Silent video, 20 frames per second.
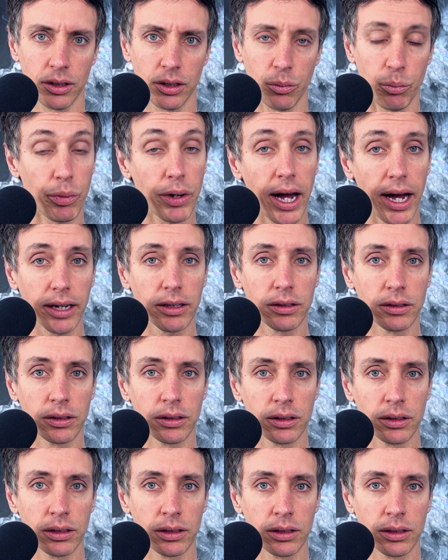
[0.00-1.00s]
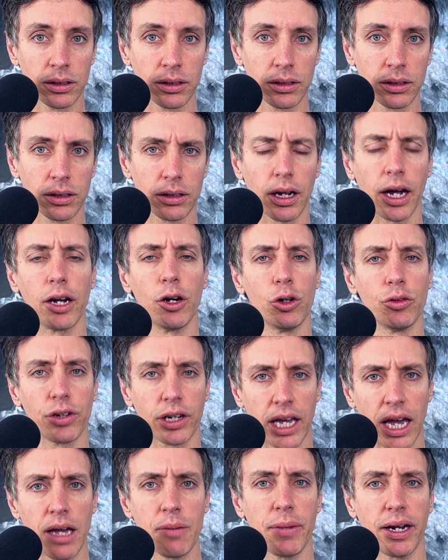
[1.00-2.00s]
But I
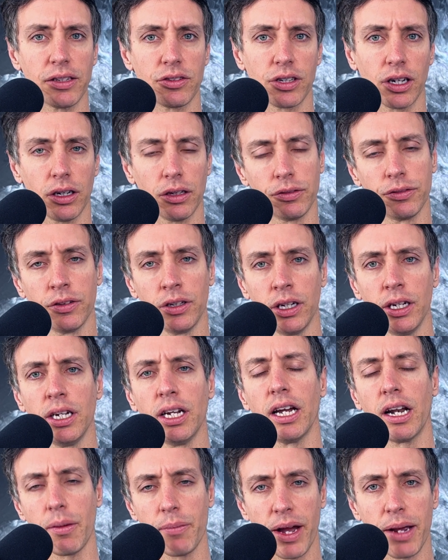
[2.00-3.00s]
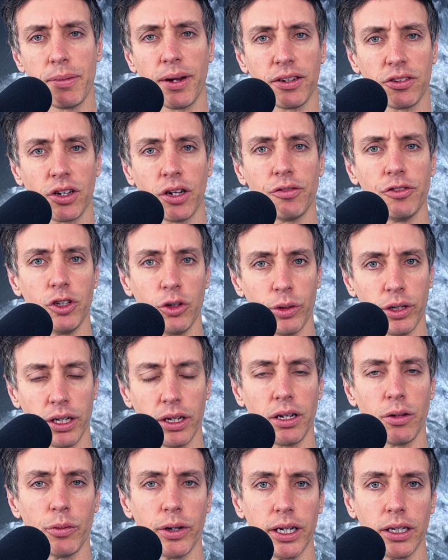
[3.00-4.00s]
overcame myself and I made myself do it
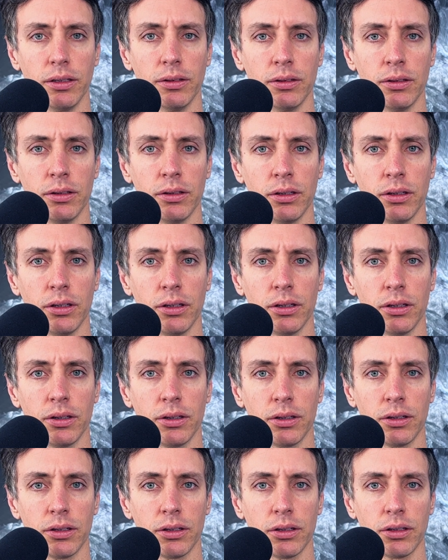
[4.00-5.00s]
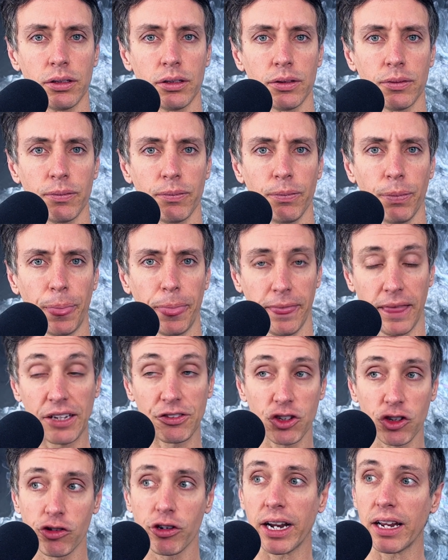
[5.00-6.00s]
anyway. And that's
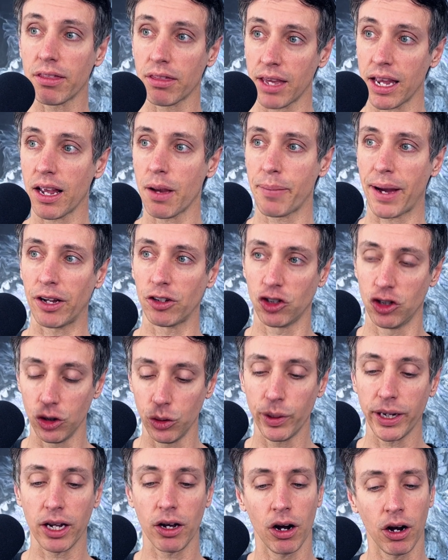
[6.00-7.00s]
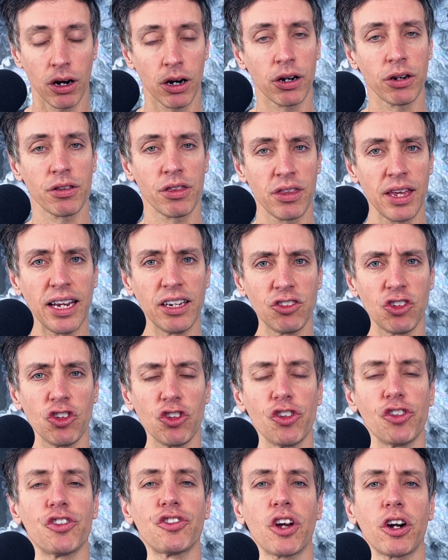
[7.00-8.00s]
a great thing about doing hard things is
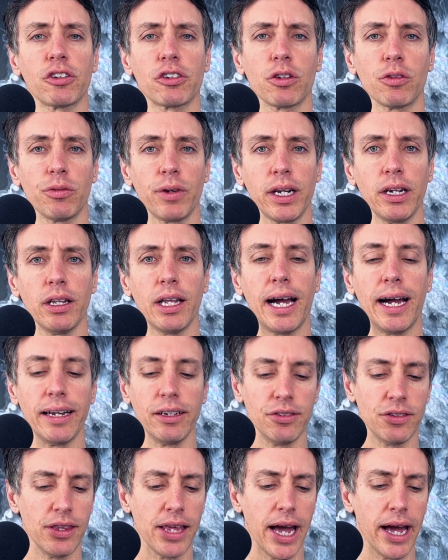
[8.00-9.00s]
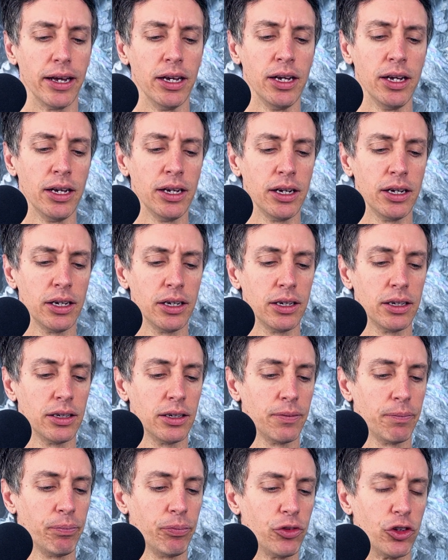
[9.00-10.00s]
you start to realize that
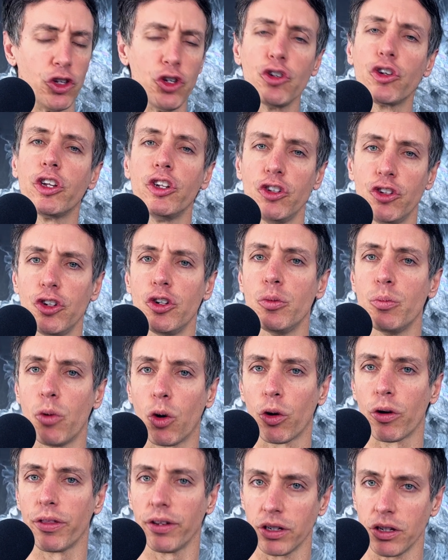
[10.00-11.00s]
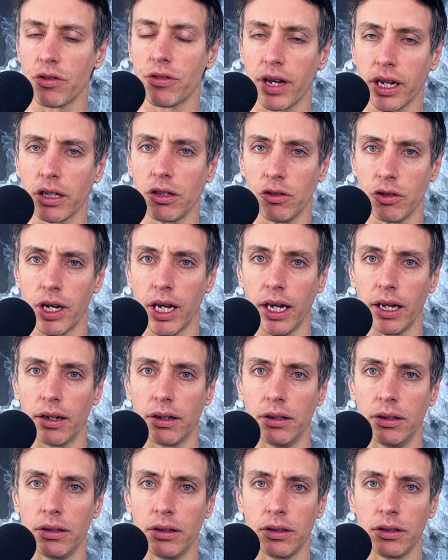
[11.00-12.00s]
you can do more than you think you can.
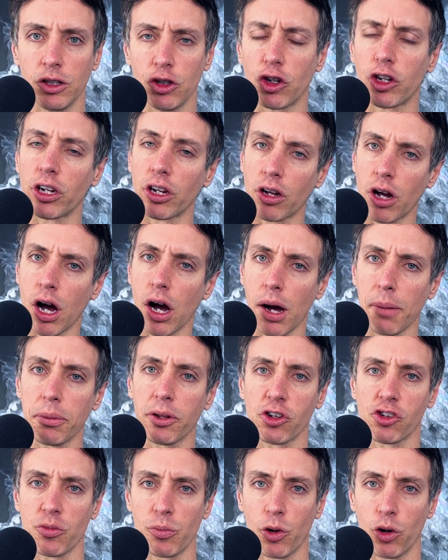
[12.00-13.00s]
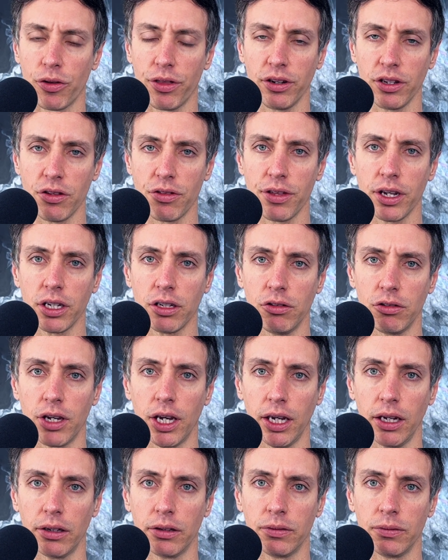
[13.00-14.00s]
You can accomplish more than you think you
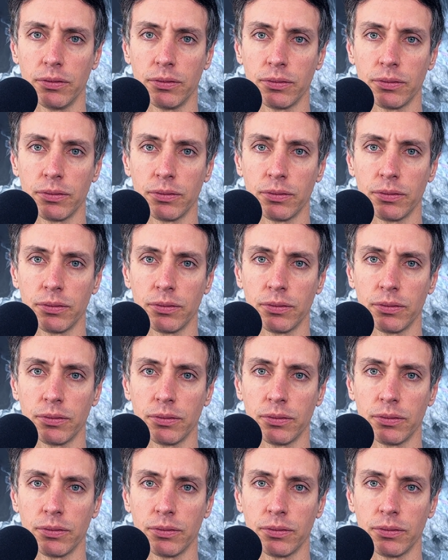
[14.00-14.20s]
can.